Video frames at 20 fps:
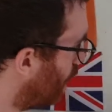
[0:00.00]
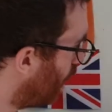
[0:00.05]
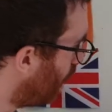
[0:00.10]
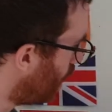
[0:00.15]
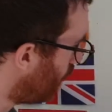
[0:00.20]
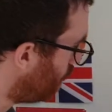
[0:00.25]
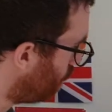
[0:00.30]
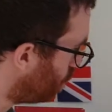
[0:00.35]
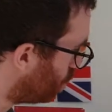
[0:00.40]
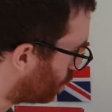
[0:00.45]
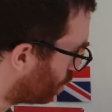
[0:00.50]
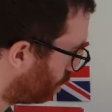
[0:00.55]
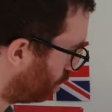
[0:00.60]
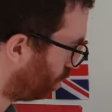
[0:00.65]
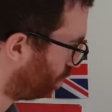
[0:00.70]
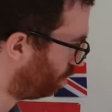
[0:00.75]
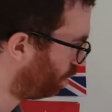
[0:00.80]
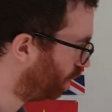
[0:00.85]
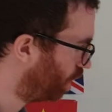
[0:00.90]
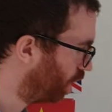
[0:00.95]

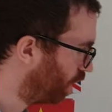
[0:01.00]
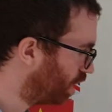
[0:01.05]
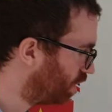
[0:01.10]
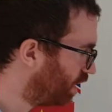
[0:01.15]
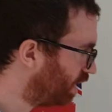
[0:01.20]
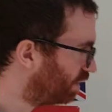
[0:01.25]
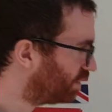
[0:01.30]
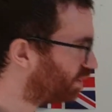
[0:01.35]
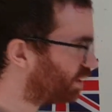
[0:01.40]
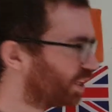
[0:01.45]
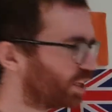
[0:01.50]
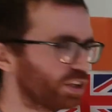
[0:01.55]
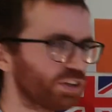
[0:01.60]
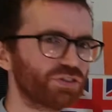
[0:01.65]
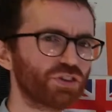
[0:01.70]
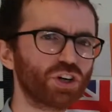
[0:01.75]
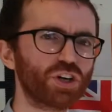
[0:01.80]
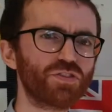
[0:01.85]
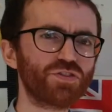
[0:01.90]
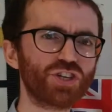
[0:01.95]
into these little
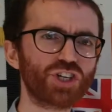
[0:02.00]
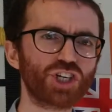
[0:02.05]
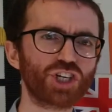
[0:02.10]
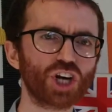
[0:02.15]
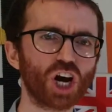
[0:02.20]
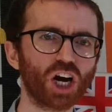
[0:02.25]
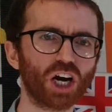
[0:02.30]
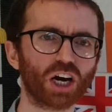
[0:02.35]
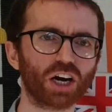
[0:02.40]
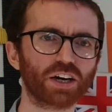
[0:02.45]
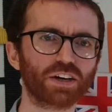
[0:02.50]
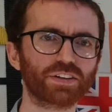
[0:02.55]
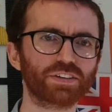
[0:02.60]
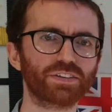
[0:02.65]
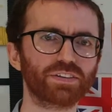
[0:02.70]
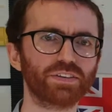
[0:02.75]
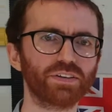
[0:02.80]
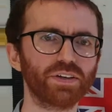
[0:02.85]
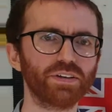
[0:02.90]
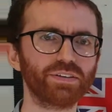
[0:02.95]
sort of
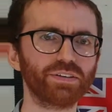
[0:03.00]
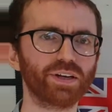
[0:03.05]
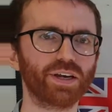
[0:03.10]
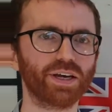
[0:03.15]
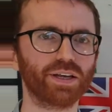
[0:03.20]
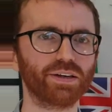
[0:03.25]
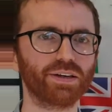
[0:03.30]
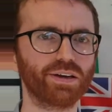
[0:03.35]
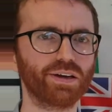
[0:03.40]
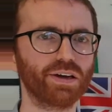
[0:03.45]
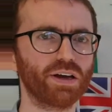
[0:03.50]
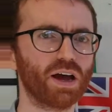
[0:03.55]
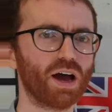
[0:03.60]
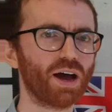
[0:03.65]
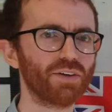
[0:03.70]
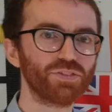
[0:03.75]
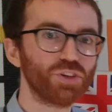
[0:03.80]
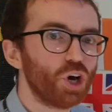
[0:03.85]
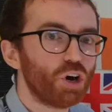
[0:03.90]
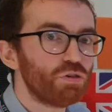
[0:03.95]
chunks, isn't it?
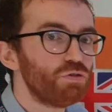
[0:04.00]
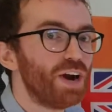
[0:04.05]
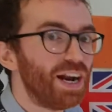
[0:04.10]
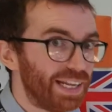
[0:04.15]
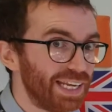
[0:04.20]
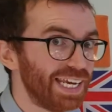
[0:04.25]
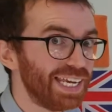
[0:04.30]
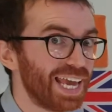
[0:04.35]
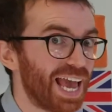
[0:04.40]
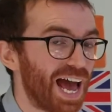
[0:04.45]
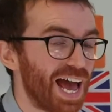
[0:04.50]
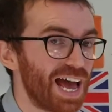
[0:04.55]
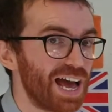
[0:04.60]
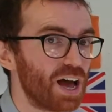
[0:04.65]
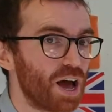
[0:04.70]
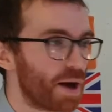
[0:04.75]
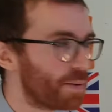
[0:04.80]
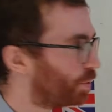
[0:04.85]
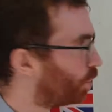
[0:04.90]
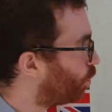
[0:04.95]
I've not read it
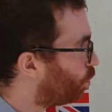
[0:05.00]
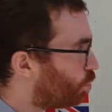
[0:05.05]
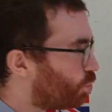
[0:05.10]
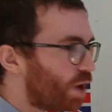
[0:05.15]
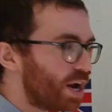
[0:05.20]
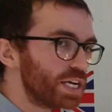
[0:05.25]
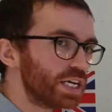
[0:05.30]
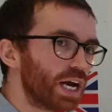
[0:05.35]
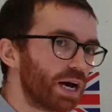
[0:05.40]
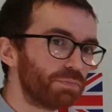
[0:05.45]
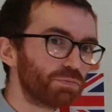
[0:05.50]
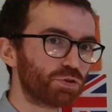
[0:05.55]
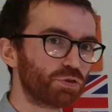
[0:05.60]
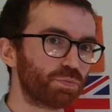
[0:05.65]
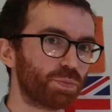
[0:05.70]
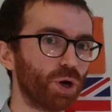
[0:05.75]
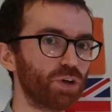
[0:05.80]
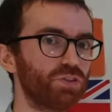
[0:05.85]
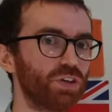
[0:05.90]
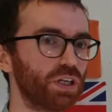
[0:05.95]
yet, and already I'm
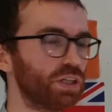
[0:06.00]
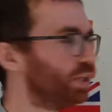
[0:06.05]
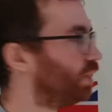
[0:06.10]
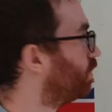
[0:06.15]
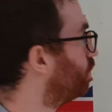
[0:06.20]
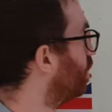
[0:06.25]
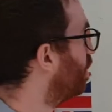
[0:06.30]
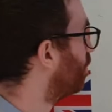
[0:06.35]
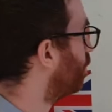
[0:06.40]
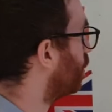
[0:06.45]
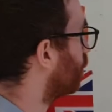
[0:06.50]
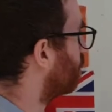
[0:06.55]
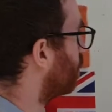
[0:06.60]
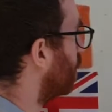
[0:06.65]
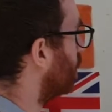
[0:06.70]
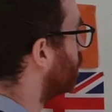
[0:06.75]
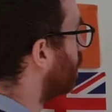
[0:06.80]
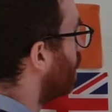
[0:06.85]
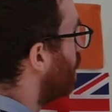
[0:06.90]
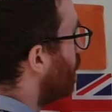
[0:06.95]
spotting these
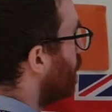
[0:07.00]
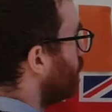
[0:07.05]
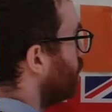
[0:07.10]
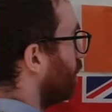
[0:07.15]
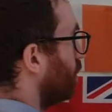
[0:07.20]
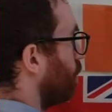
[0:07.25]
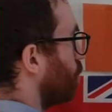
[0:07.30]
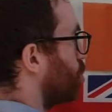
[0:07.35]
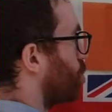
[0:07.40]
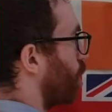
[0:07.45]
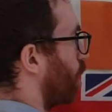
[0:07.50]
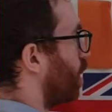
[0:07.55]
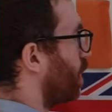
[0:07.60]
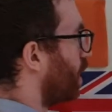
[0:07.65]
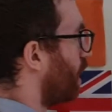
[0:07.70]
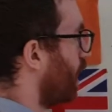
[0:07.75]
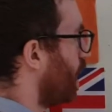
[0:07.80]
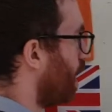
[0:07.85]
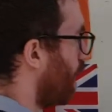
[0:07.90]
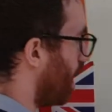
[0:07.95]
differences. There's a chunk
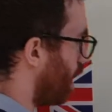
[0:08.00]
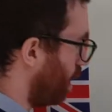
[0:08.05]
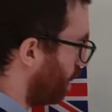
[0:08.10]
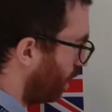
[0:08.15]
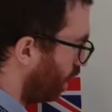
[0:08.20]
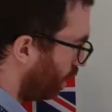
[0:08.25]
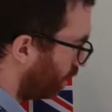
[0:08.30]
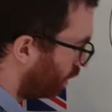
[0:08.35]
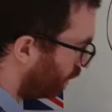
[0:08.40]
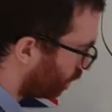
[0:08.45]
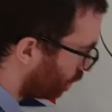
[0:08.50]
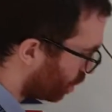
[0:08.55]
here, there's